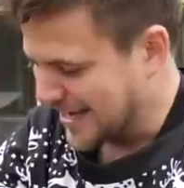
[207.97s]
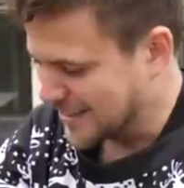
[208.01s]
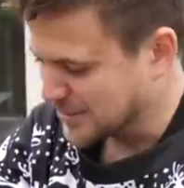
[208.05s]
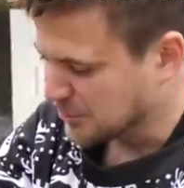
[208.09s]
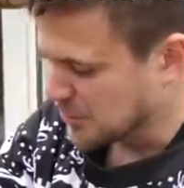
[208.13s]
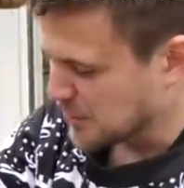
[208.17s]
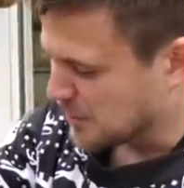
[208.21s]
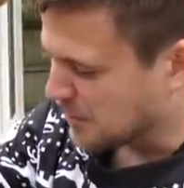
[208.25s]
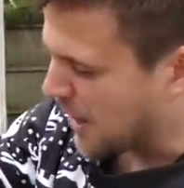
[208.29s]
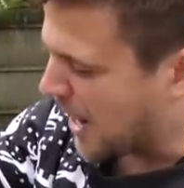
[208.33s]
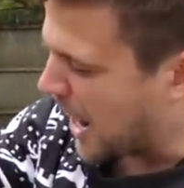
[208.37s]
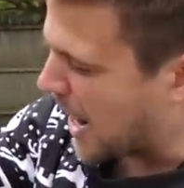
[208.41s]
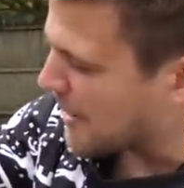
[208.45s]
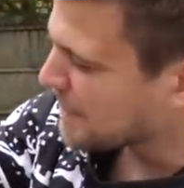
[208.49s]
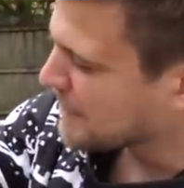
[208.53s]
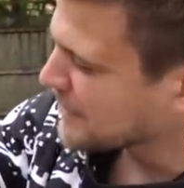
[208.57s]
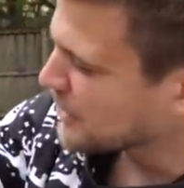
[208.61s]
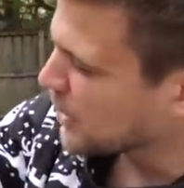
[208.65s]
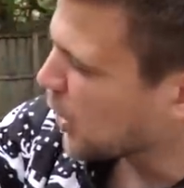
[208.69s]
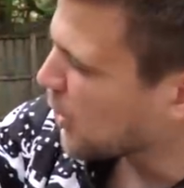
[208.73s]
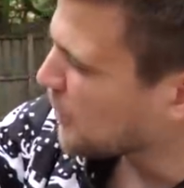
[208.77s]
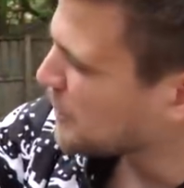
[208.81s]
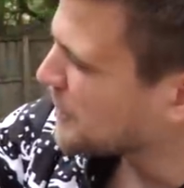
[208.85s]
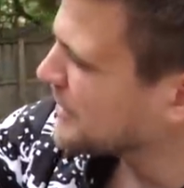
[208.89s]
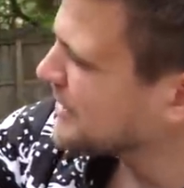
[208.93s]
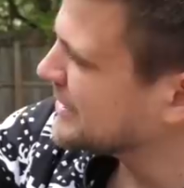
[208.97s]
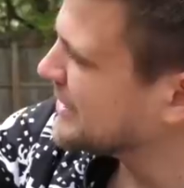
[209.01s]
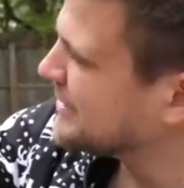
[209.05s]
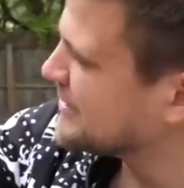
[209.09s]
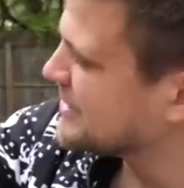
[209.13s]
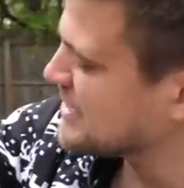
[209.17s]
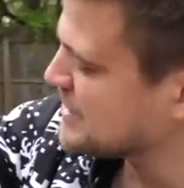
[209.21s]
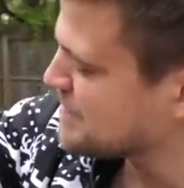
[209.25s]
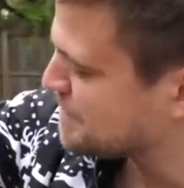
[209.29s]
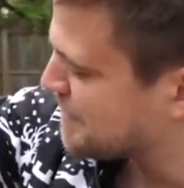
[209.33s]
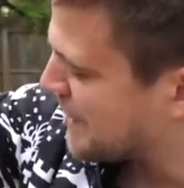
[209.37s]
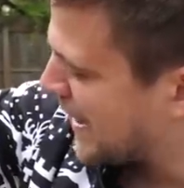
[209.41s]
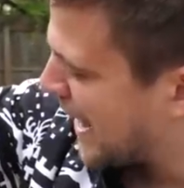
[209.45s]
As we pop it open,
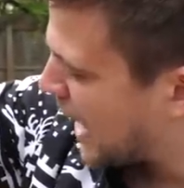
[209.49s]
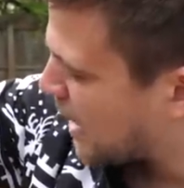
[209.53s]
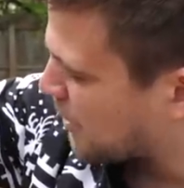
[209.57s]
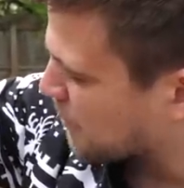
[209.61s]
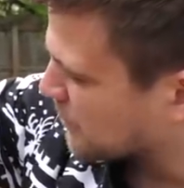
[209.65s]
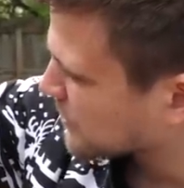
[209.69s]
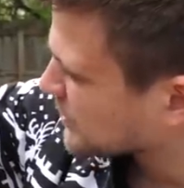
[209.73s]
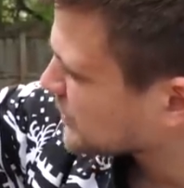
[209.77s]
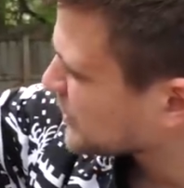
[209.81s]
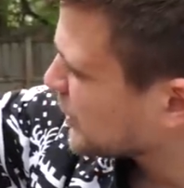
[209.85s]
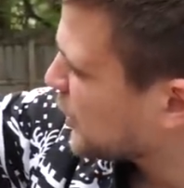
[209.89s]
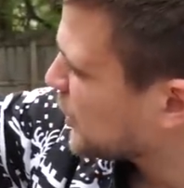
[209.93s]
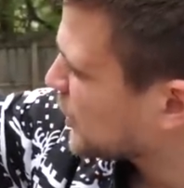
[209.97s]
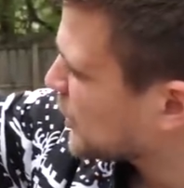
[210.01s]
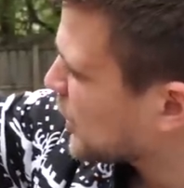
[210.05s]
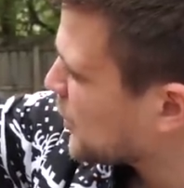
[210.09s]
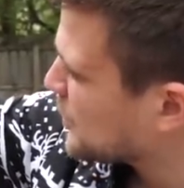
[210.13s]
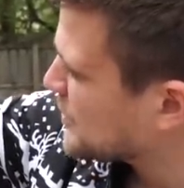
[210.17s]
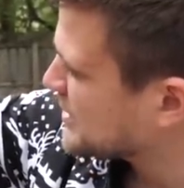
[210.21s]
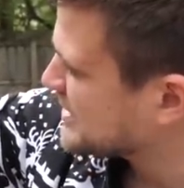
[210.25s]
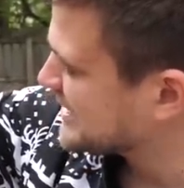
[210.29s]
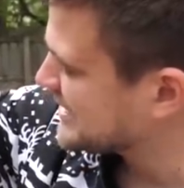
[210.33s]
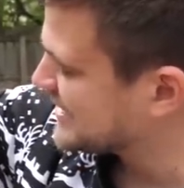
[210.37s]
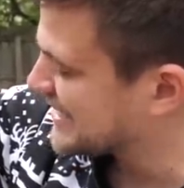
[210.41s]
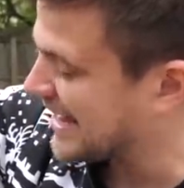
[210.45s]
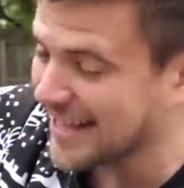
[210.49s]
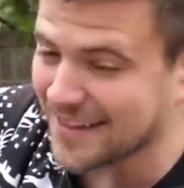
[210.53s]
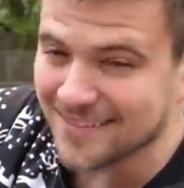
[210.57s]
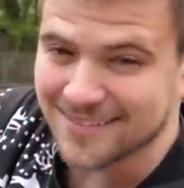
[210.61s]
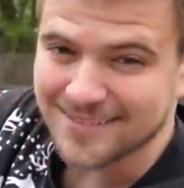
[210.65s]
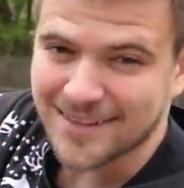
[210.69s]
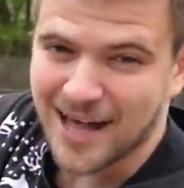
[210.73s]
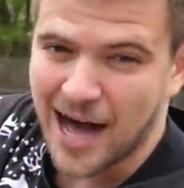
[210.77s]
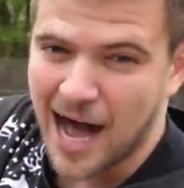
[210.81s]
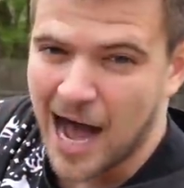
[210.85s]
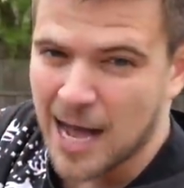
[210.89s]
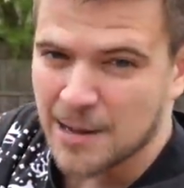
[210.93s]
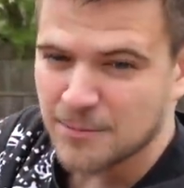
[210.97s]
the Bauer logo is in that
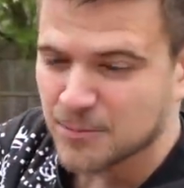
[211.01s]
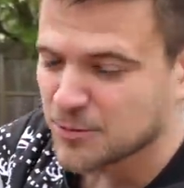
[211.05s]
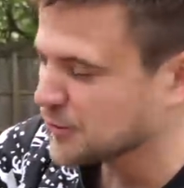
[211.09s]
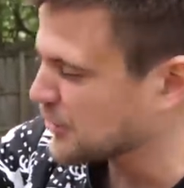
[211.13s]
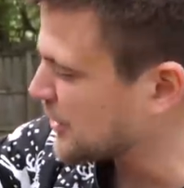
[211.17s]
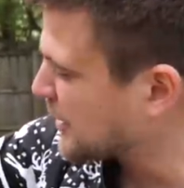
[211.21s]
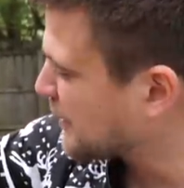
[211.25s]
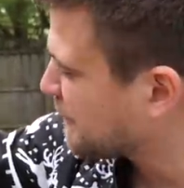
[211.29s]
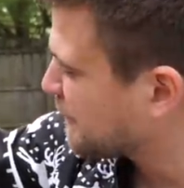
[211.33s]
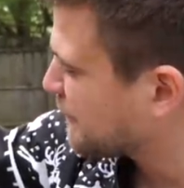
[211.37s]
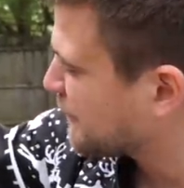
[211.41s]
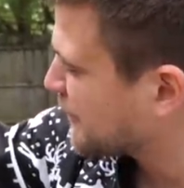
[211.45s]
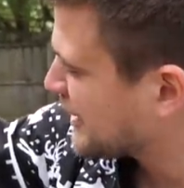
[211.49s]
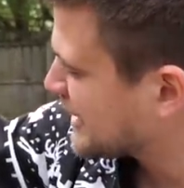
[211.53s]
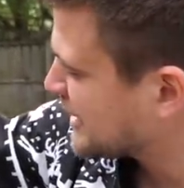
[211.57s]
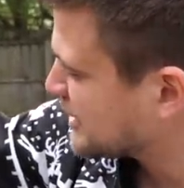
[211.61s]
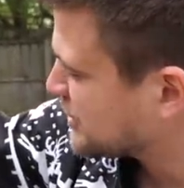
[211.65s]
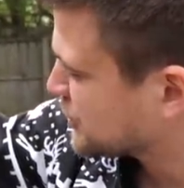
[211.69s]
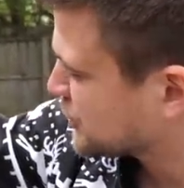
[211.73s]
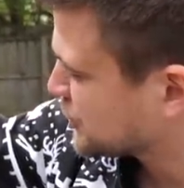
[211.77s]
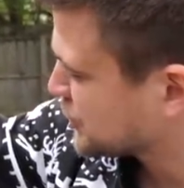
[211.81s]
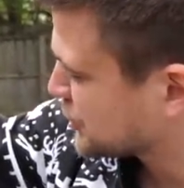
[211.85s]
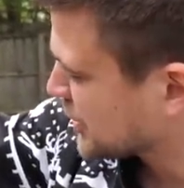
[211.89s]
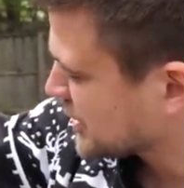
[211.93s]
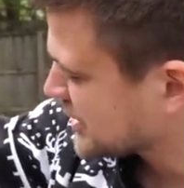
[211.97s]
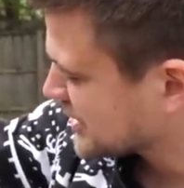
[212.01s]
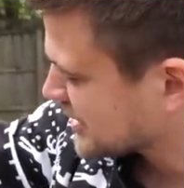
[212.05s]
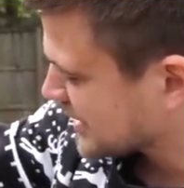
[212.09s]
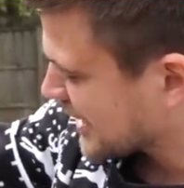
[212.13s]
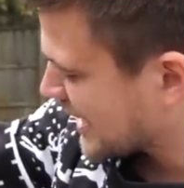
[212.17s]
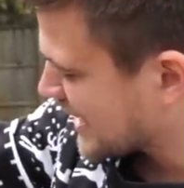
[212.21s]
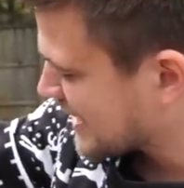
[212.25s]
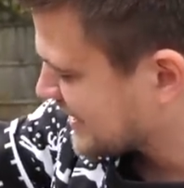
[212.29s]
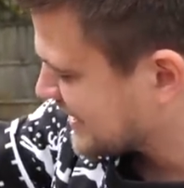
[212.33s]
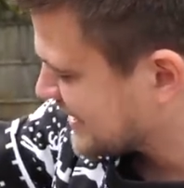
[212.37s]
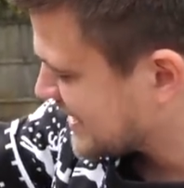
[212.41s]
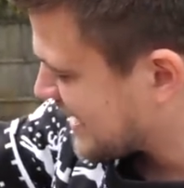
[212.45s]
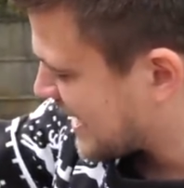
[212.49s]
lime green finish, just
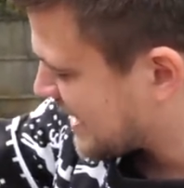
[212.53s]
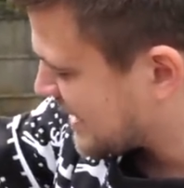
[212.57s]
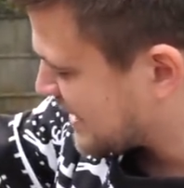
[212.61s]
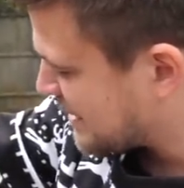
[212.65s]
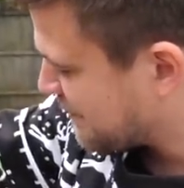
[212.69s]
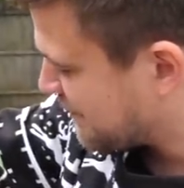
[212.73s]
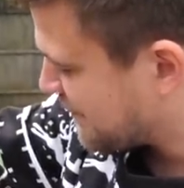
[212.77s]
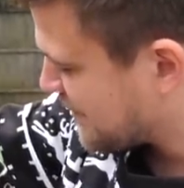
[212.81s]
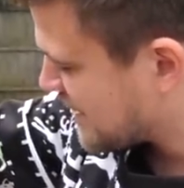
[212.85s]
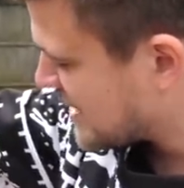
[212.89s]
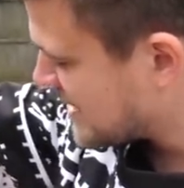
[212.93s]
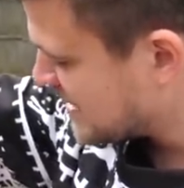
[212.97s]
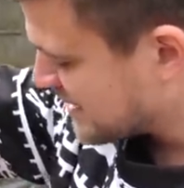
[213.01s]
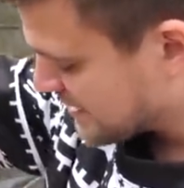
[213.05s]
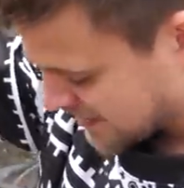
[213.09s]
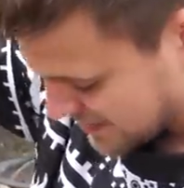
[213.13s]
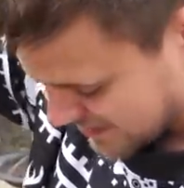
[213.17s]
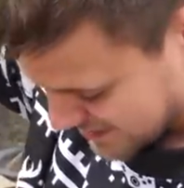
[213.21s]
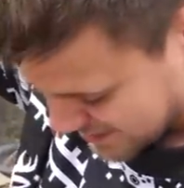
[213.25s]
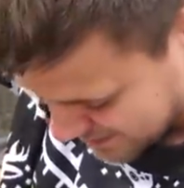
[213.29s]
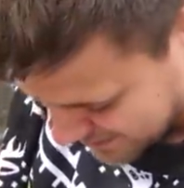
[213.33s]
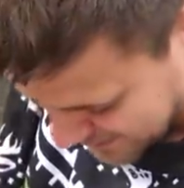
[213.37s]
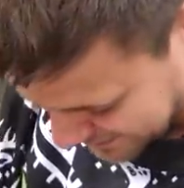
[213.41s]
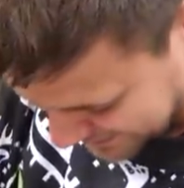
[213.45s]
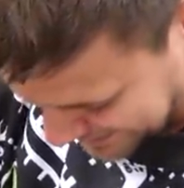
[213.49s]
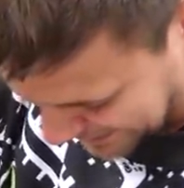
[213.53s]
like the ADV.